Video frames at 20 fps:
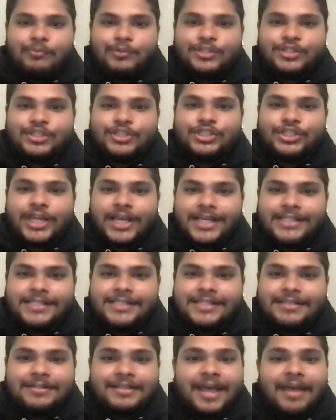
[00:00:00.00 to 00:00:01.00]
was
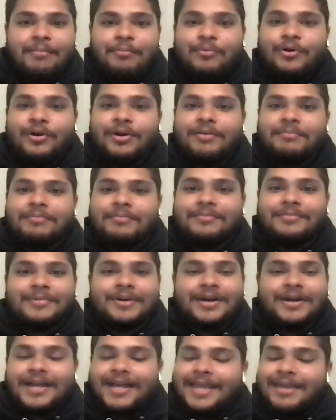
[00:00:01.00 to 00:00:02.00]
chasing. That boy
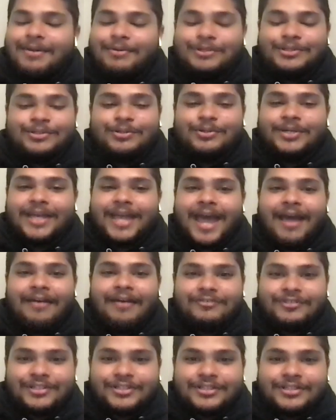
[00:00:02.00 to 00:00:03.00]
he was going
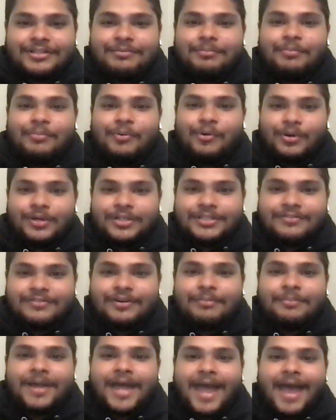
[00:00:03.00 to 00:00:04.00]
after the boards
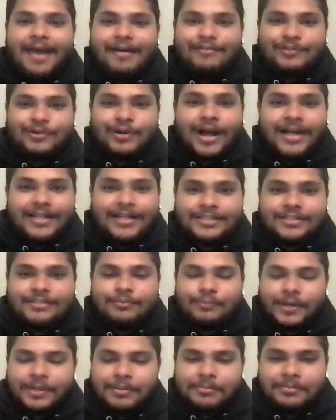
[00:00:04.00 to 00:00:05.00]
from half. I,
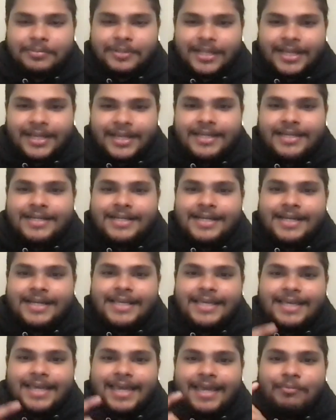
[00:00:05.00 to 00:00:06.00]
one play,
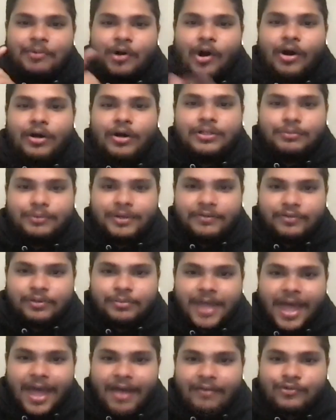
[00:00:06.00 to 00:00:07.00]
he came all the way
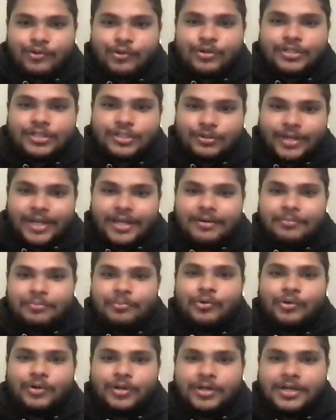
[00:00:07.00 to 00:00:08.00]
from half court to get a
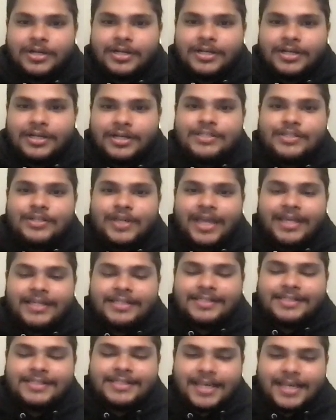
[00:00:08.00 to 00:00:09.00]
board, to get
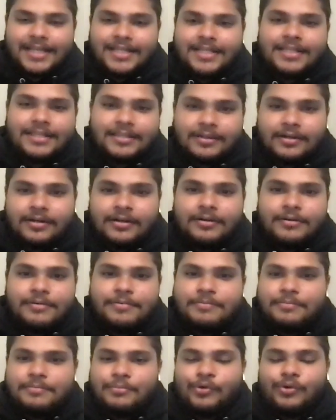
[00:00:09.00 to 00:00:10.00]
his 10th
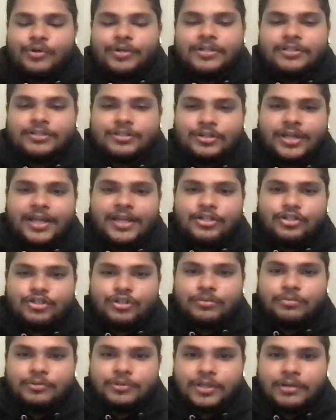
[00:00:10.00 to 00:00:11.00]
um, board, to get a
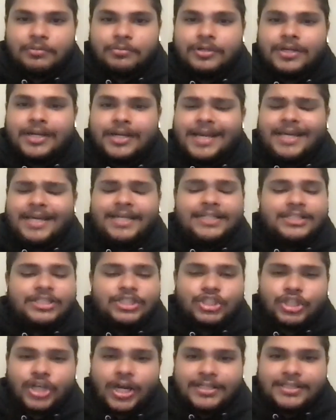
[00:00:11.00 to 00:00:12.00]
triple double. His
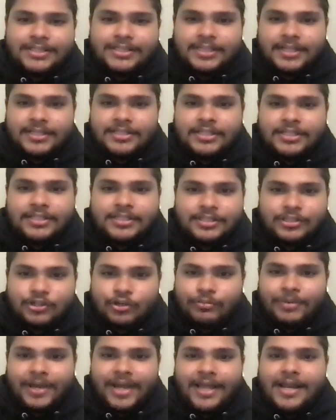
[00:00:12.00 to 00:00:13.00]
shot selection is so
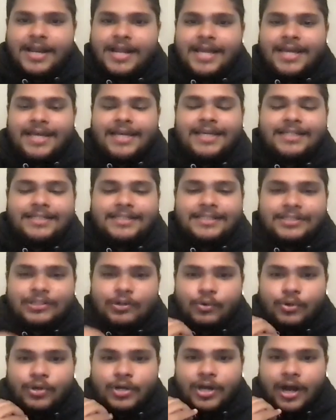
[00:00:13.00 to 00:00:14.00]
bad. He's
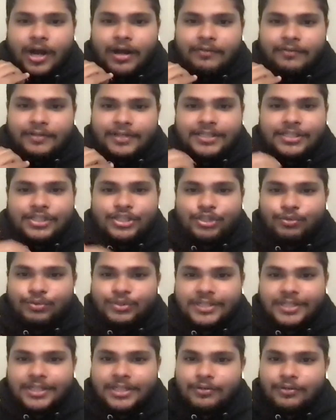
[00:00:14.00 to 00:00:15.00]
so con, he shoots
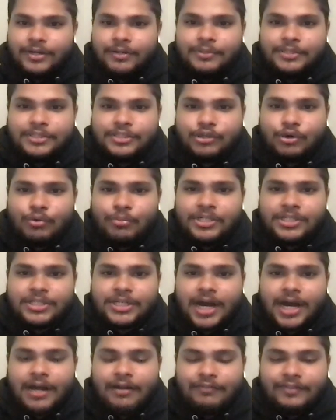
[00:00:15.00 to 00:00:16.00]
the three with so much
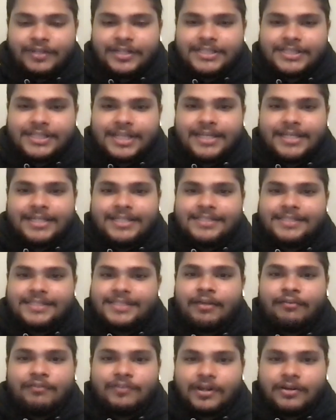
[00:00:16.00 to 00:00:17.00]
confidence, like he's
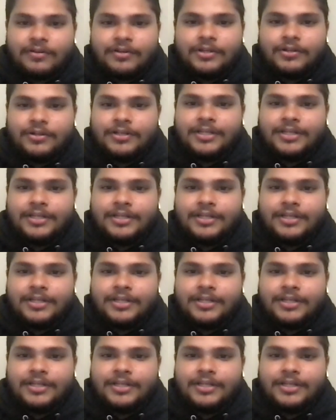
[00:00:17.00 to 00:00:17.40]
Steph Curry or